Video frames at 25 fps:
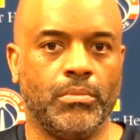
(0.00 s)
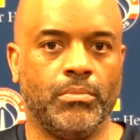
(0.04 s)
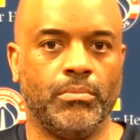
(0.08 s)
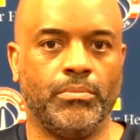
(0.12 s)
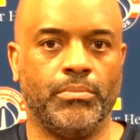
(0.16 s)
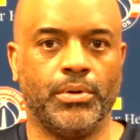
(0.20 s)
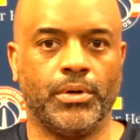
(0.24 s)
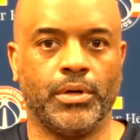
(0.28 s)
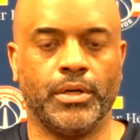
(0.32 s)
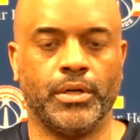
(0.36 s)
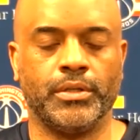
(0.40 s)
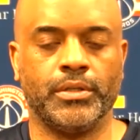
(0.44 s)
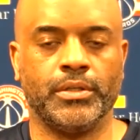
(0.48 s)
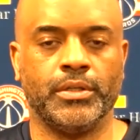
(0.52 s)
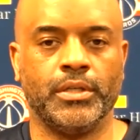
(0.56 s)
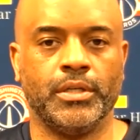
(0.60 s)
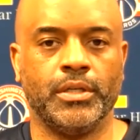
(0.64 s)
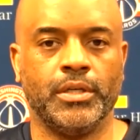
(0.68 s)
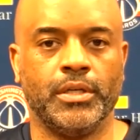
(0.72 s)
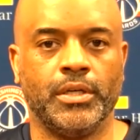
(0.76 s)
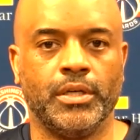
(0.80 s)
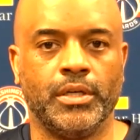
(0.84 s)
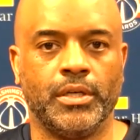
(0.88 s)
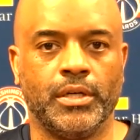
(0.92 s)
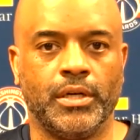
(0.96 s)
but
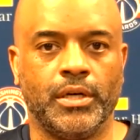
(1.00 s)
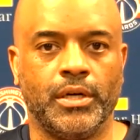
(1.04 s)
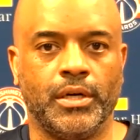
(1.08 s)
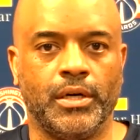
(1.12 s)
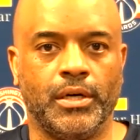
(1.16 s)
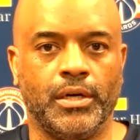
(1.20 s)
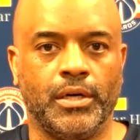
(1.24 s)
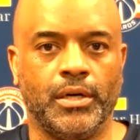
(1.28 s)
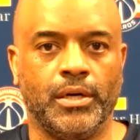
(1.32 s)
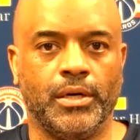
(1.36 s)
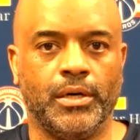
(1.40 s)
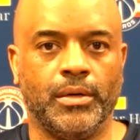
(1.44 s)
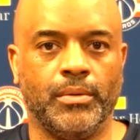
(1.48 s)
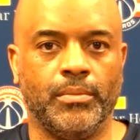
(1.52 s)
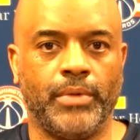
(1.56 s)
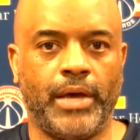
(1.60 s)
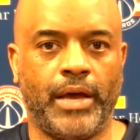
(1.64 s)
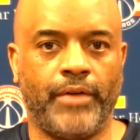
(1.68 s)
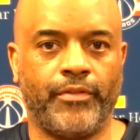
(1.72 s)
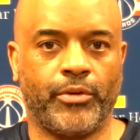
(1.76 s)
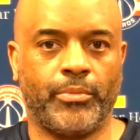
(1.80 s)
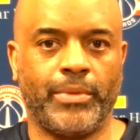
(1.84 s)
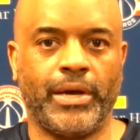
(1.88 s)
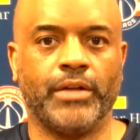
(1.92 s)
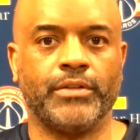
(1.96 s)

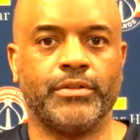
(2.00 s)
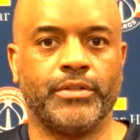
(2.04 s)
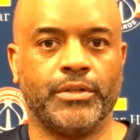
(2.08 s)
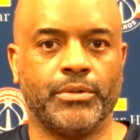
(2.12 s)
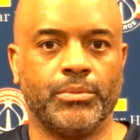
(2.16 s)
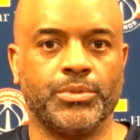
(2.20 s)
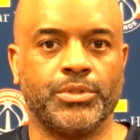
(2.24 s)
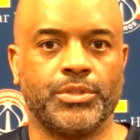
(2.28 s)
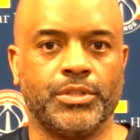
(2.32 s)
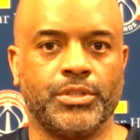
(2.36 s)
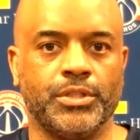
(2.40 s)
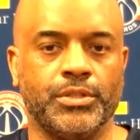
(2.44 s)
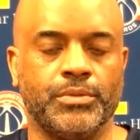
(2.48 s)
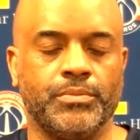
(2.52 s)
having him out there was good.